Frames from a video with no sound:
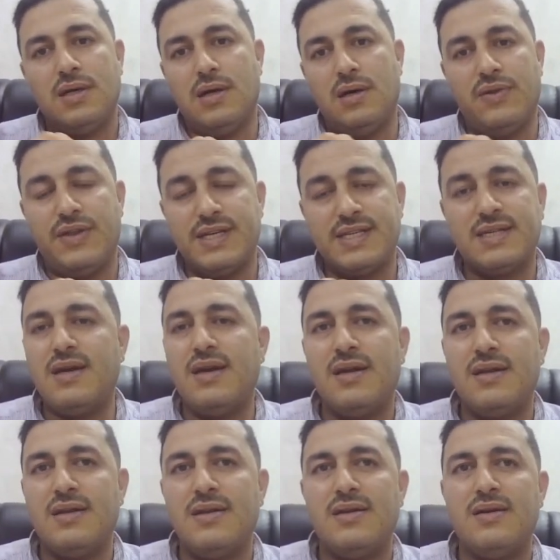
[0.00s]
on the
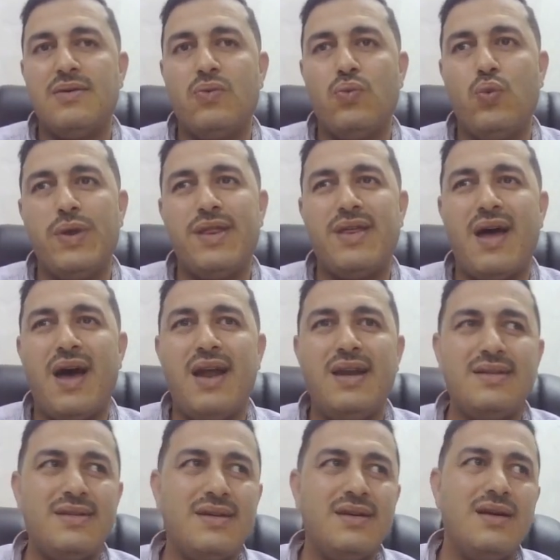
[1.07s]
skin with a
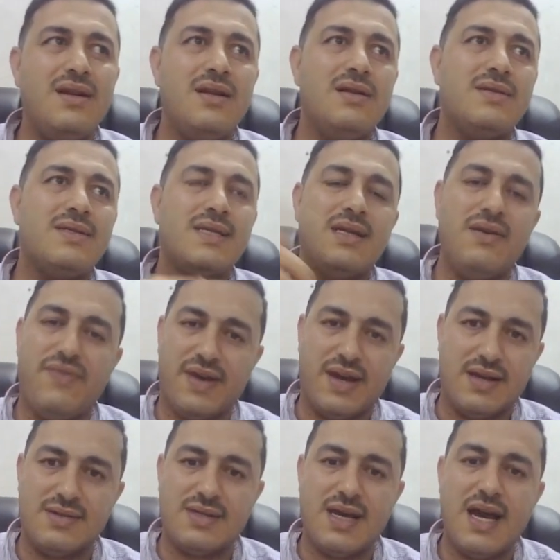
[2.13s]
little
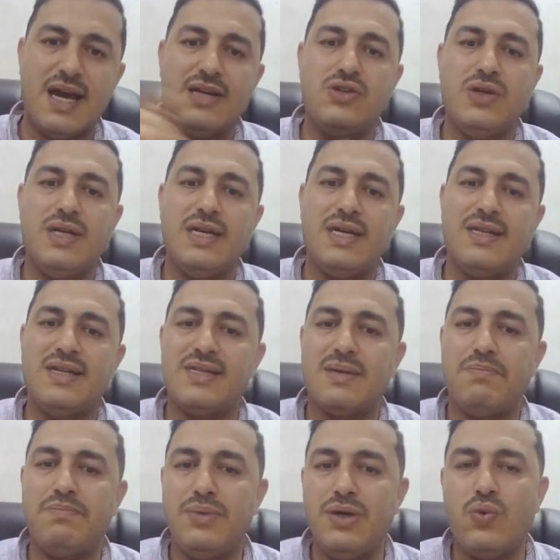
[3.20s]
significance, actually it
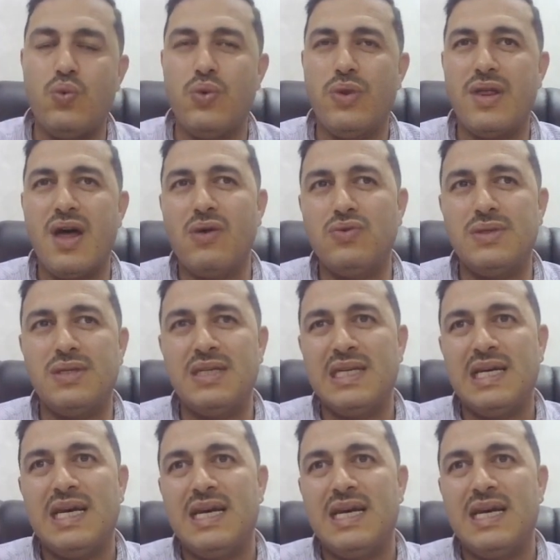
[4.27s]
disappears without